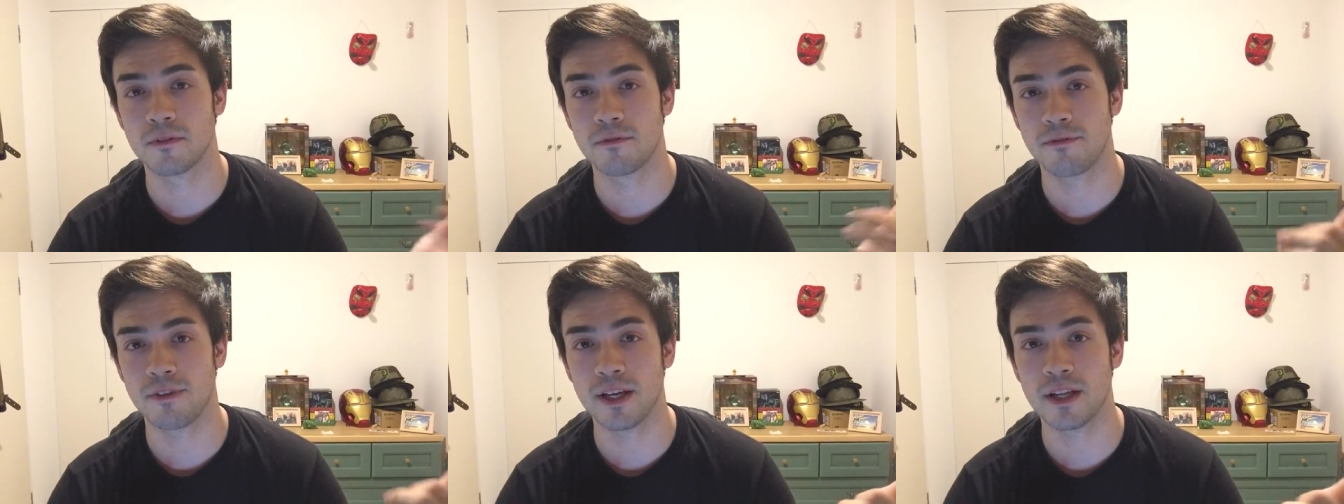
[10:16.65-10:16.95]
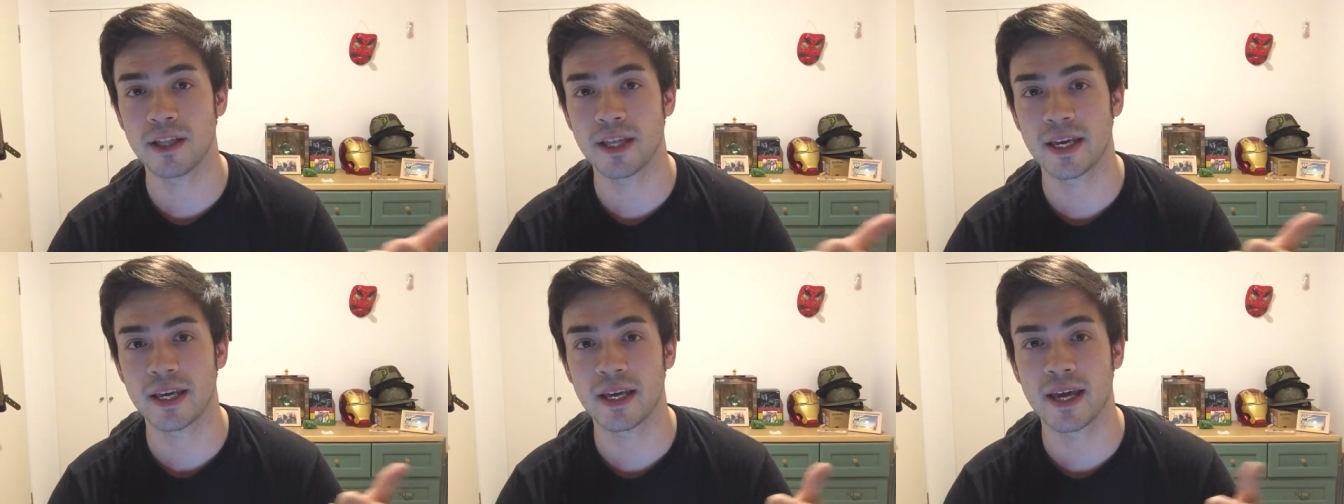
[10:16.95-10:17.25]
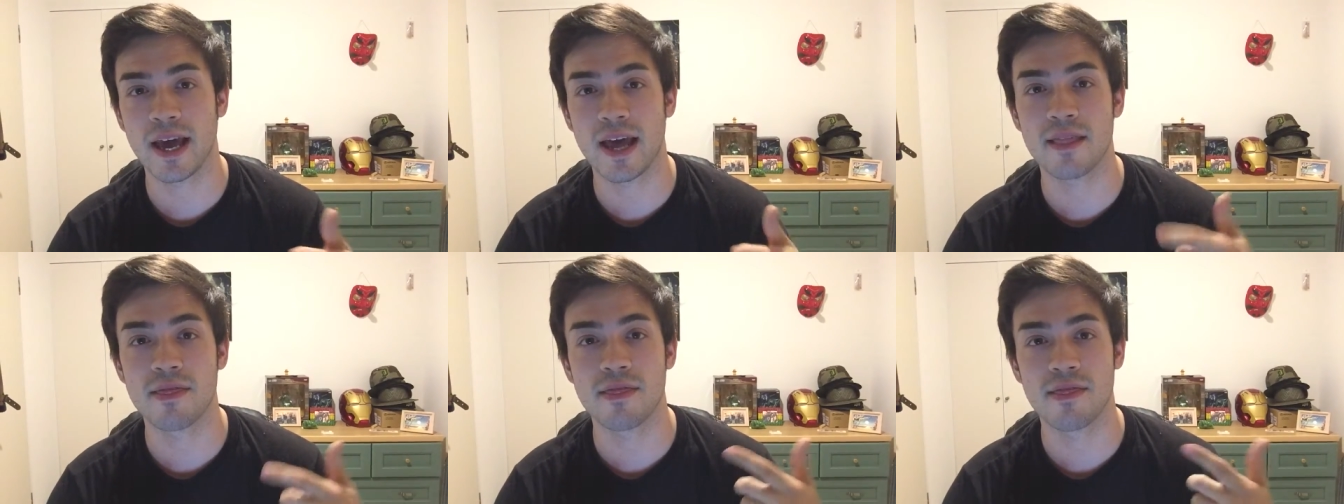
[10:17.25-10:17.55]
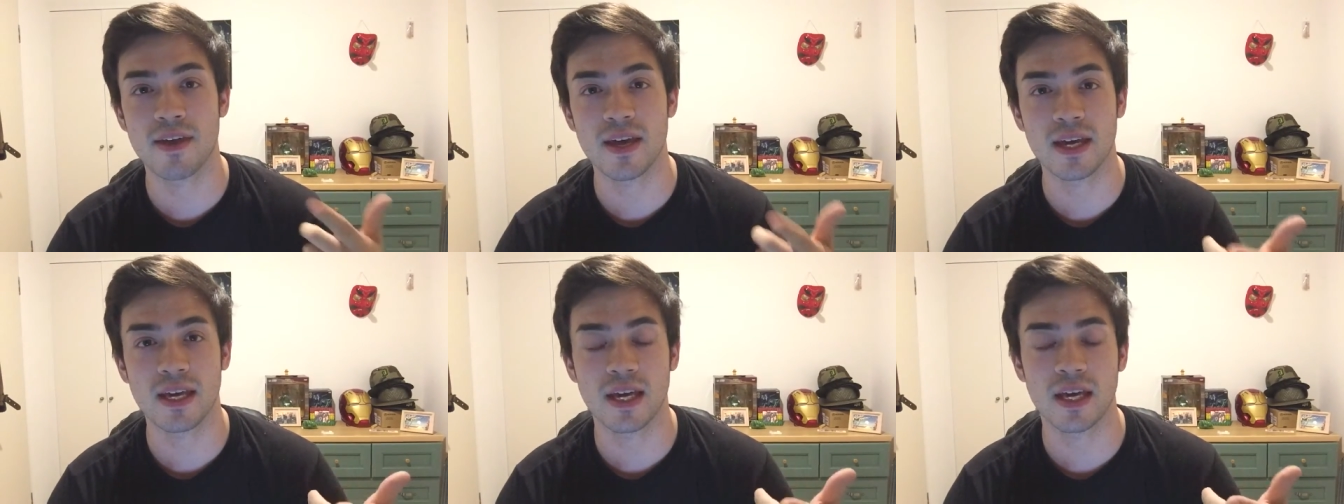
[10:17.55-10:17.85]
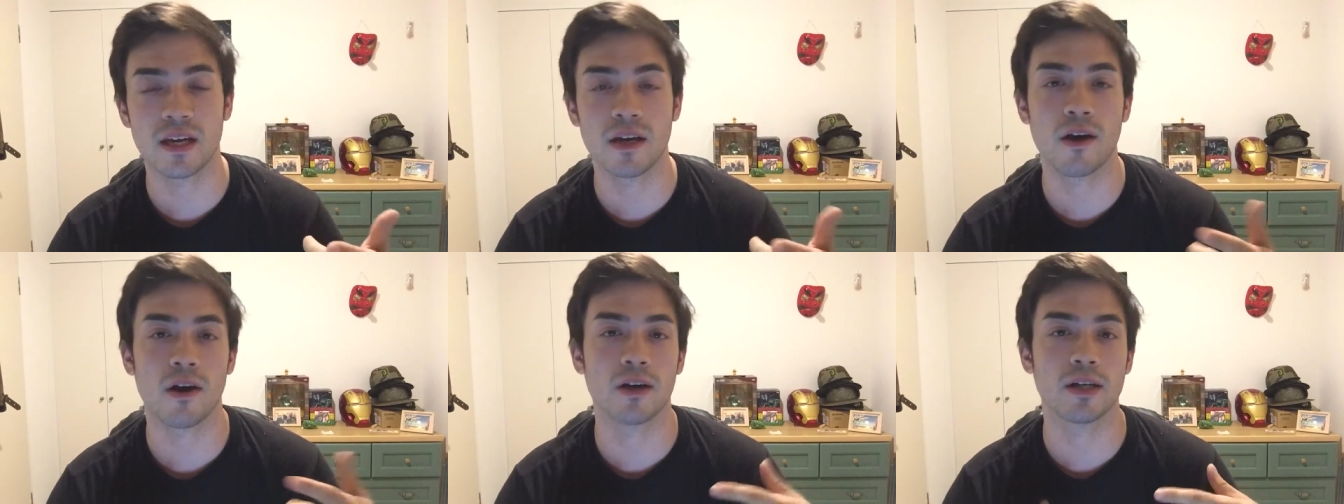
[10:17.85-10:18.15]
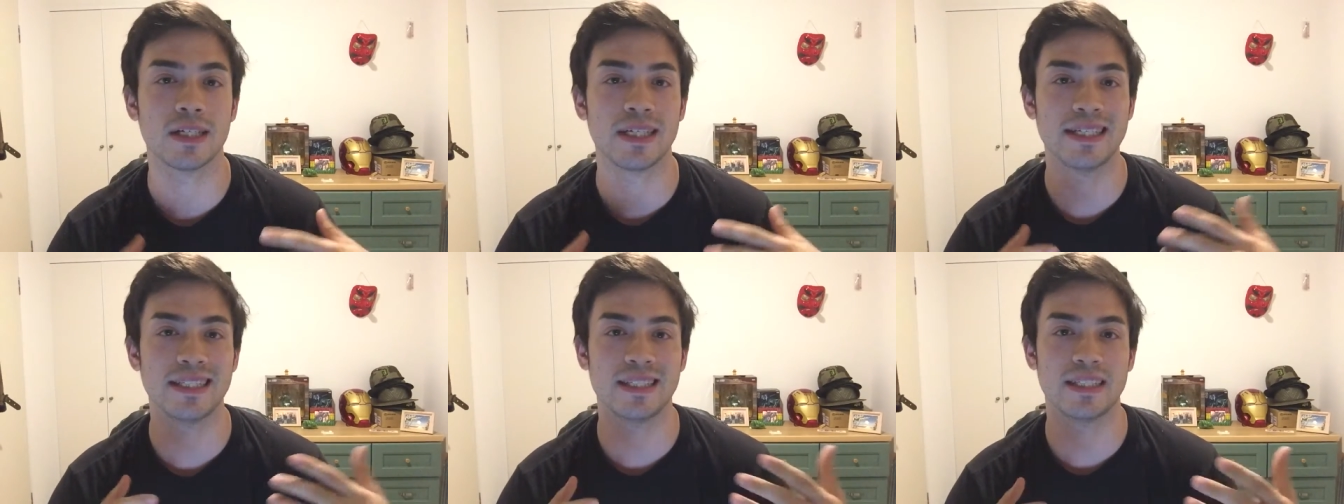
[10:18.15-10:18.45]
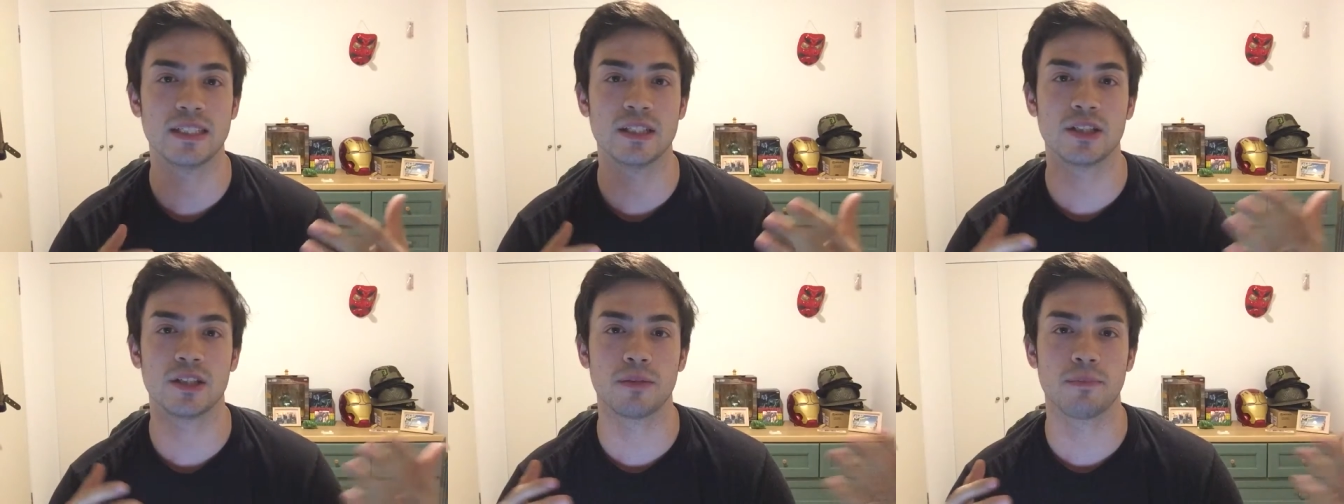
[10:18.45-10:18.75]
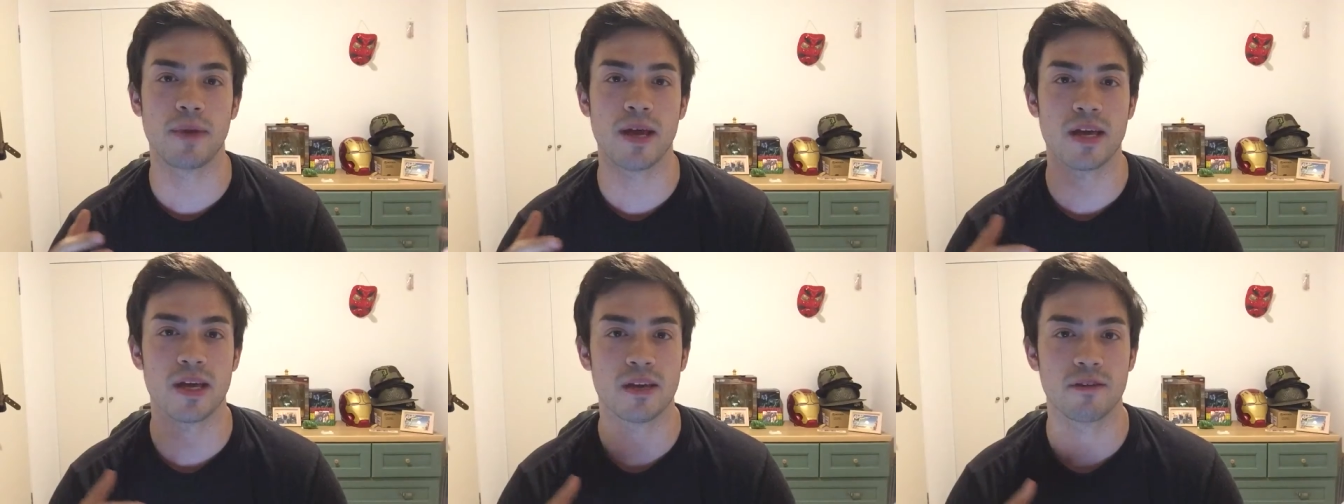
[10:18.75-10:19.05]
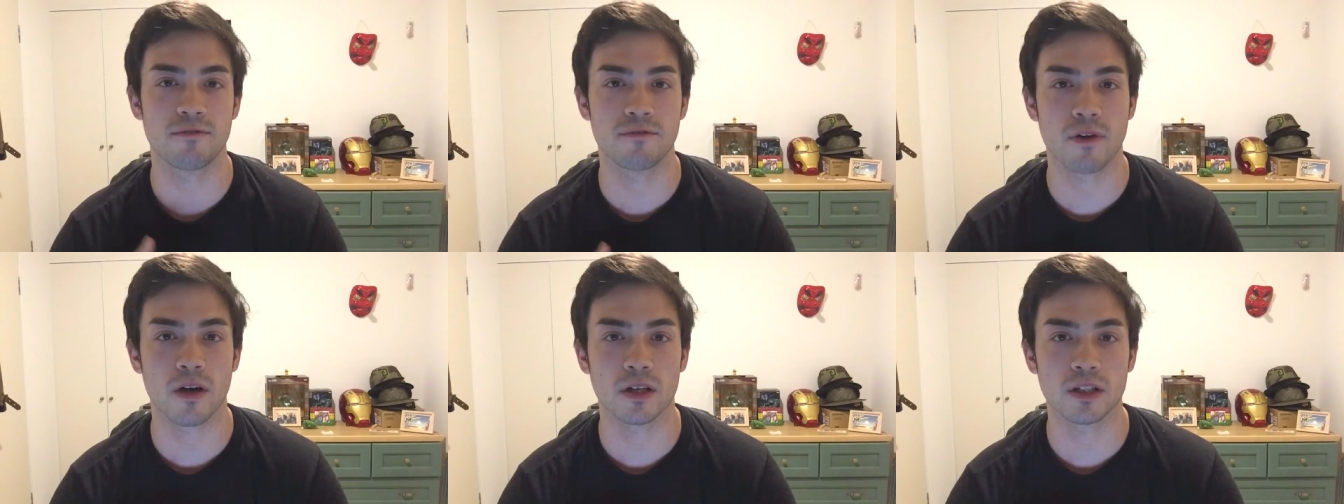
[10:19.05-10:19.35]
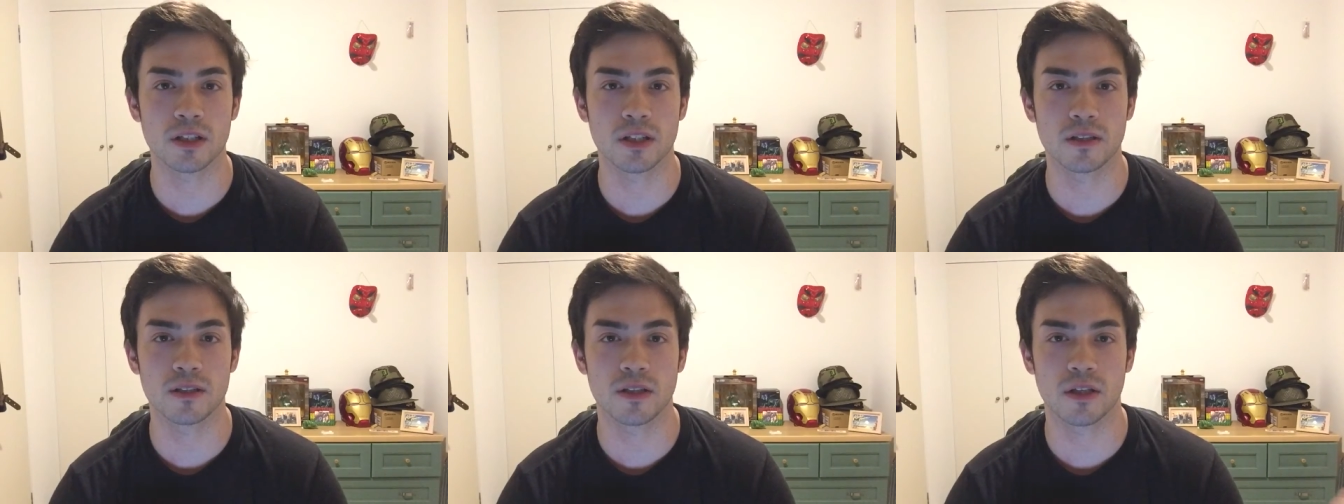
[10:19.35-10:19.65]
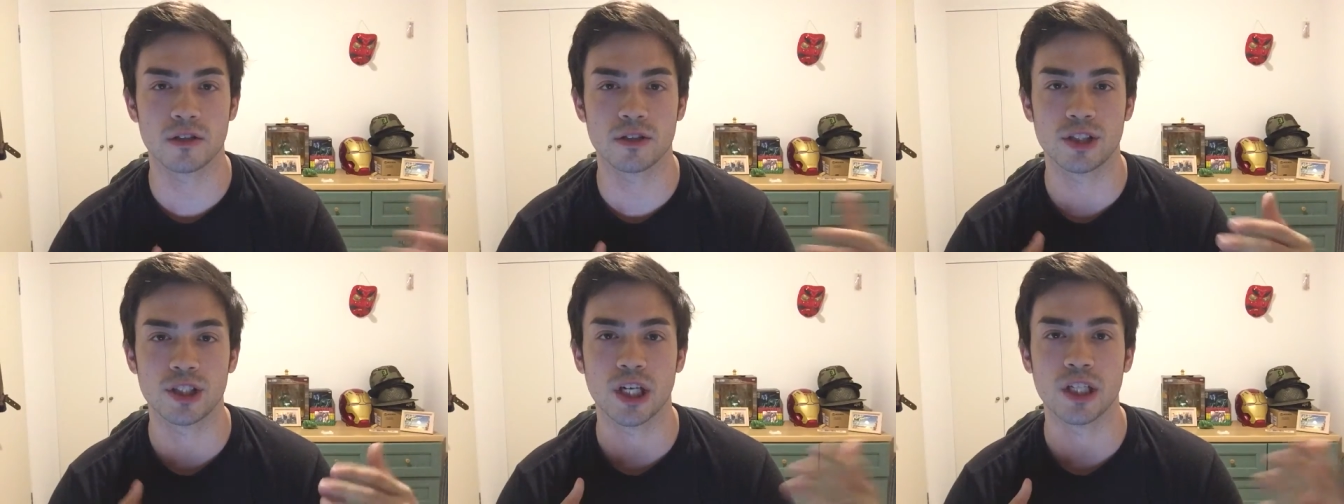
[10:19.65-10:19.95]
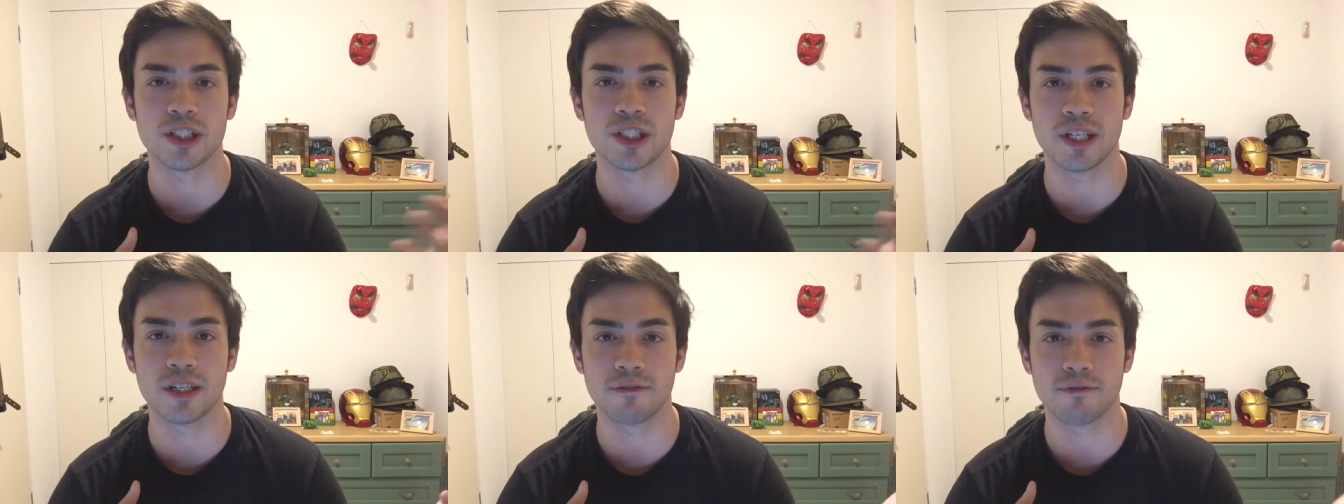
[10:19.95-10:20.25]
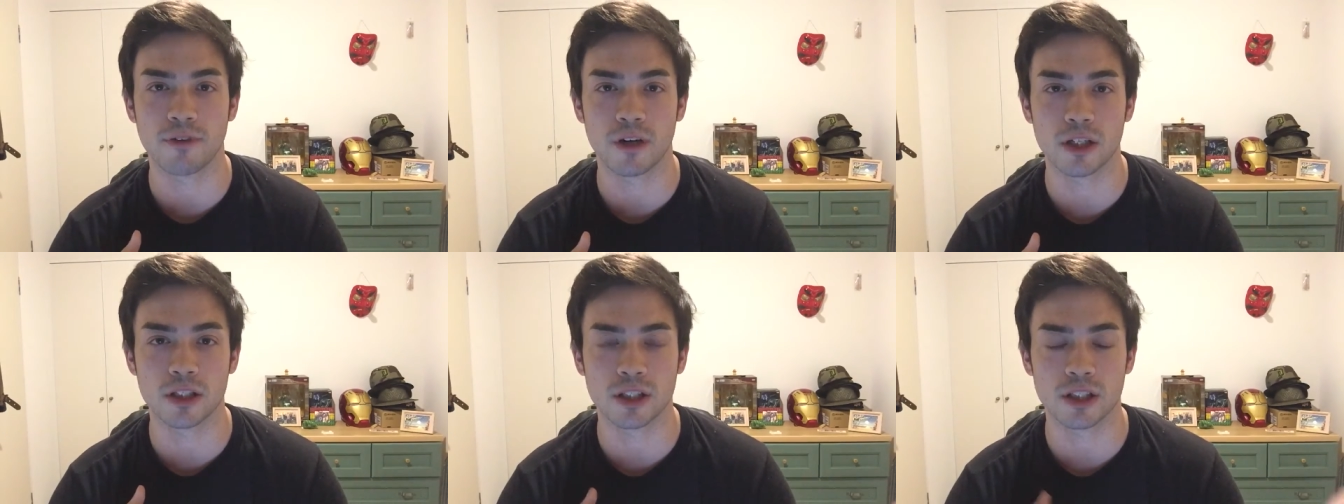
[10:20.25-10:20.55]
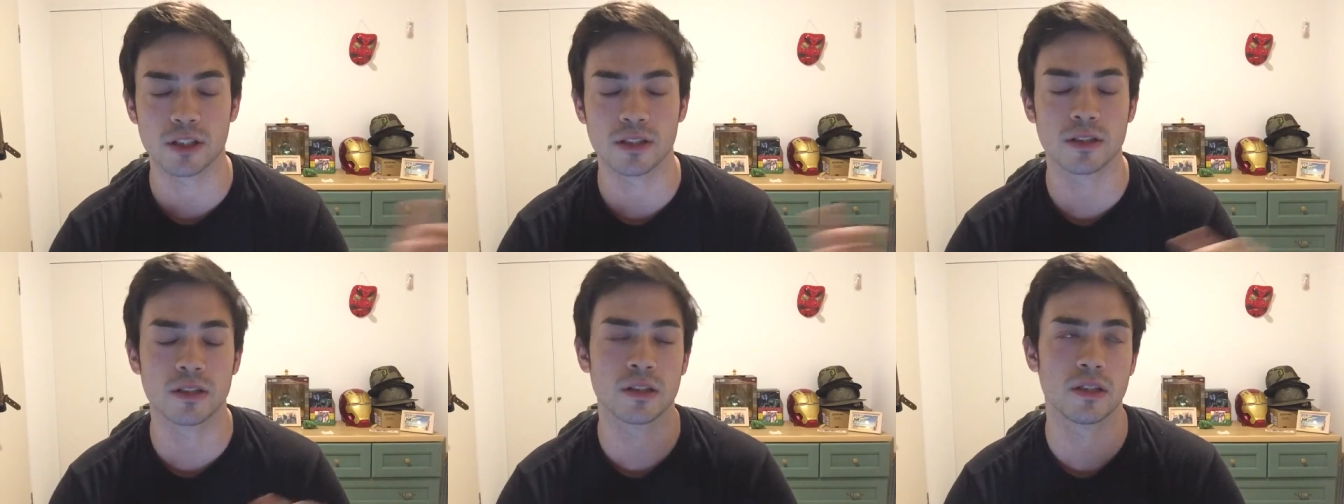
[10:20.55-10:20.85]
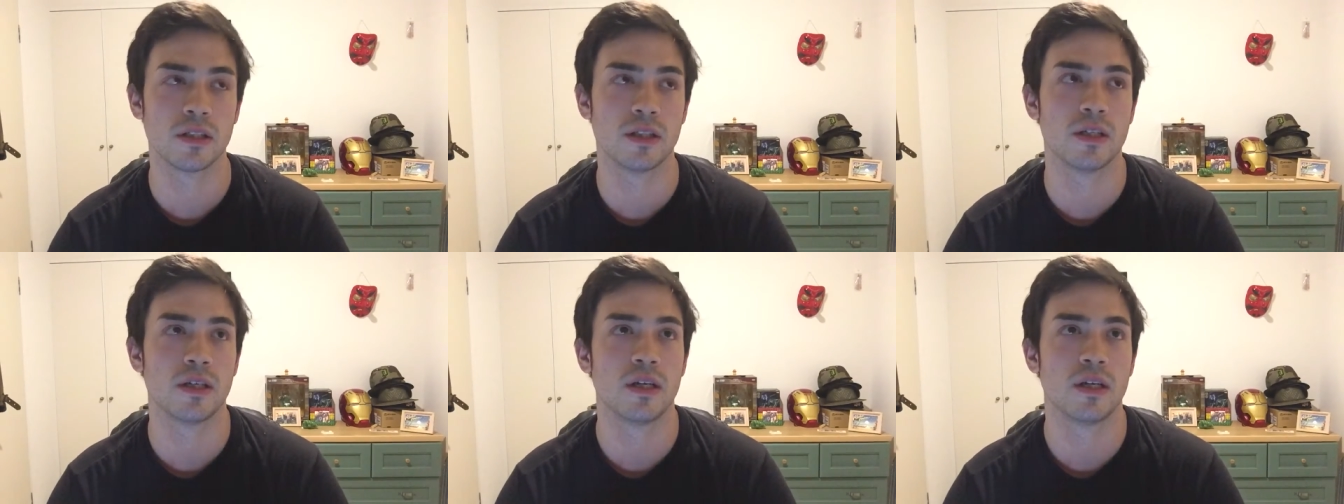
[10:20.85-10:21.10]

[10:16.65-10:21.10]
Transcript: Feeling and thinking are decision-making functions, they're judging functions.